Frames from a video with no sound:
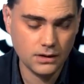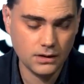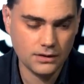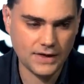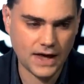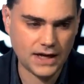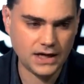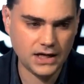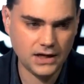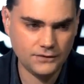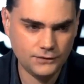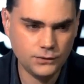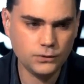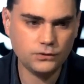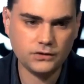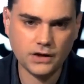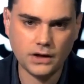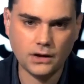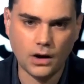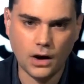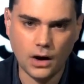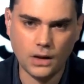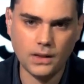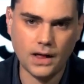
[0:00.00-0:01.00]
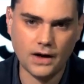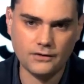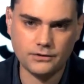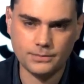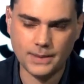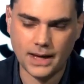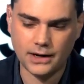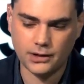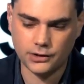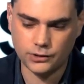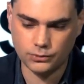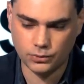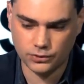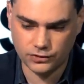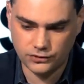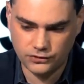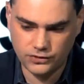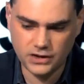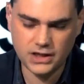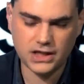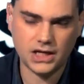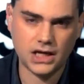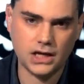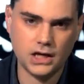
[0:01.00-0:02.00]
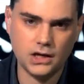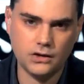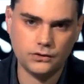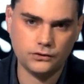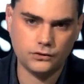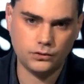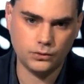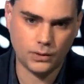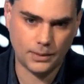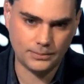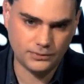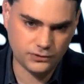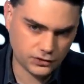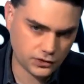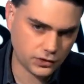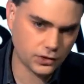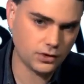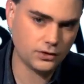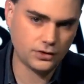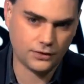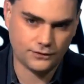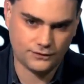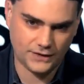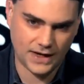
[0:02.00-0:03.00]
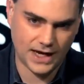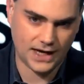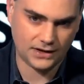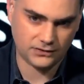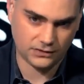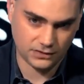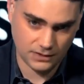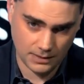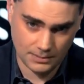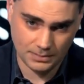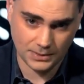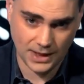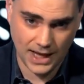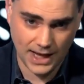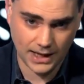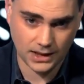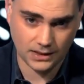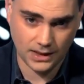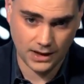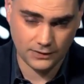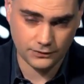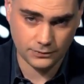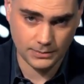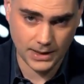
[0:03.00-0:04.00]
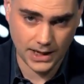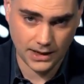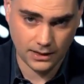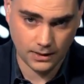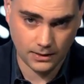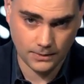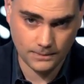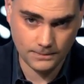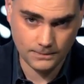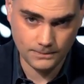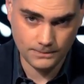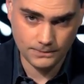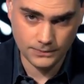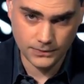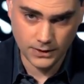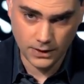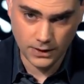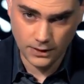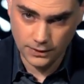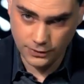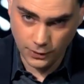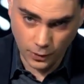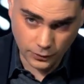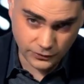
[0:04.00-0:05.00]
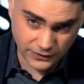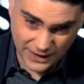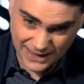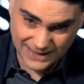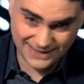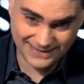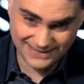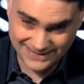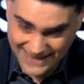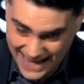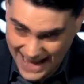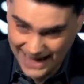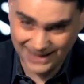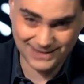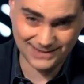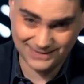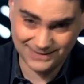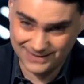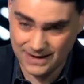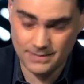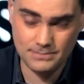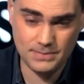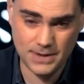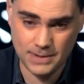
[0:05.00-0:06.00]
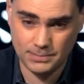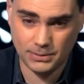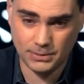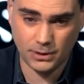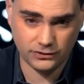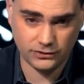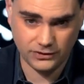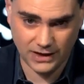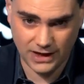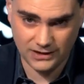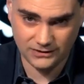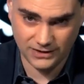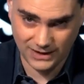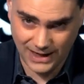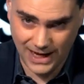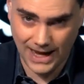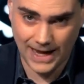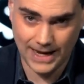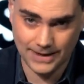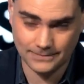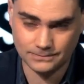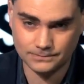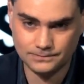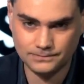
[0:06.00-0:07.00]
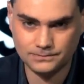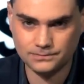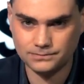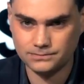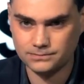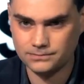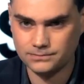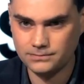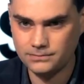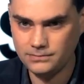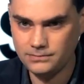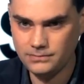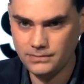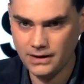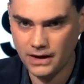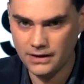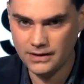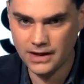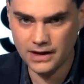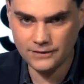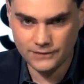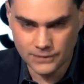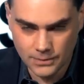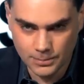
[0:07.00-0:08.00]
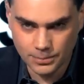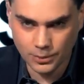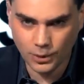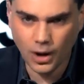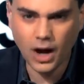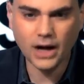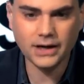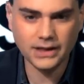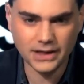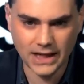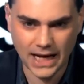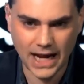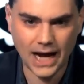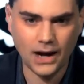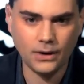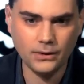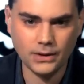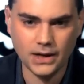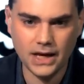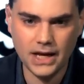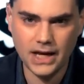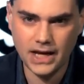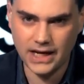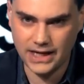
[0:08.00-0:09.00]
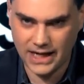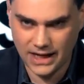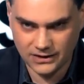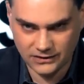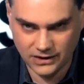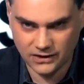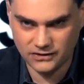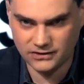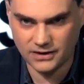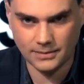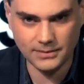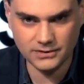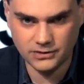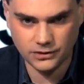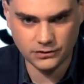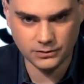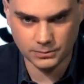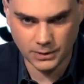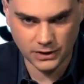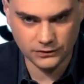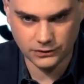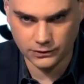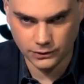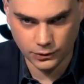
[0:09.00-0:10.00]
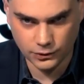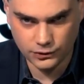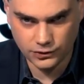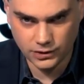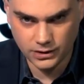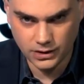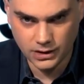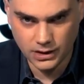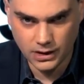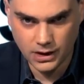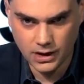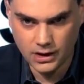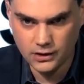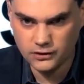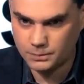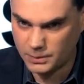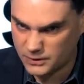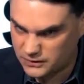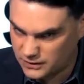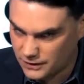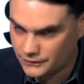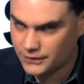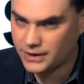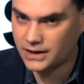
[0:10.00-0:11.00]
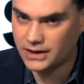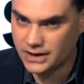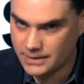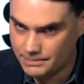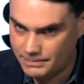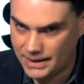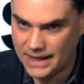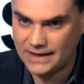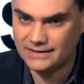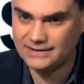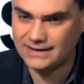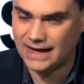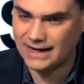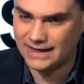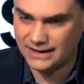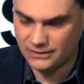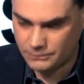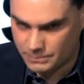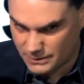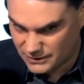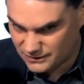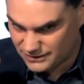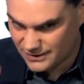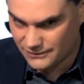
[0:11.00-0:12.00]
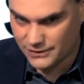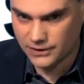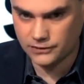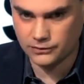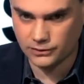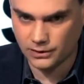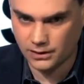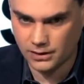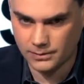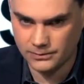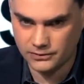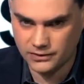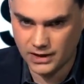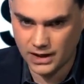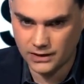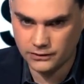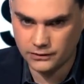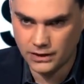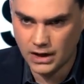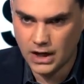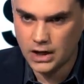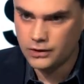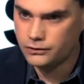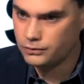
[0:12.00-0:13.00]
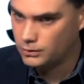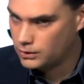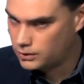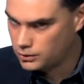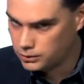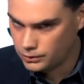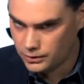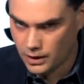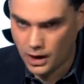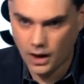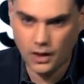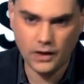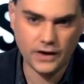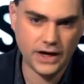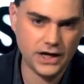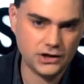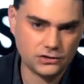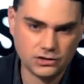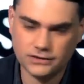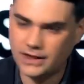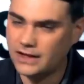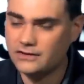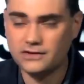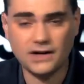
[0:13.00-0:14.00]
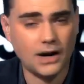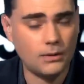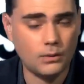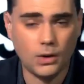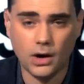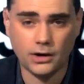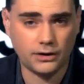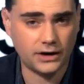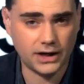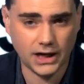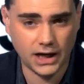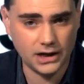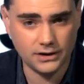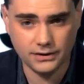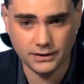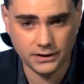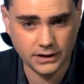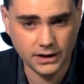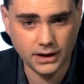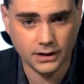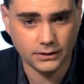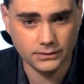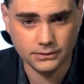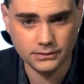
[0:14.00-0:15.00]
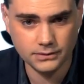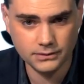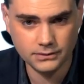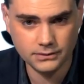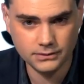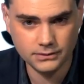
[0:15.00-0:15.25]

that if you said all lives matter, you were seeking to obscure the fact that black lives matter. Those exact same people are saying today that if you broaden out an anti-Semitism resolution, specifically based on a specific circumstance to include all hatred, that's not watering anything down.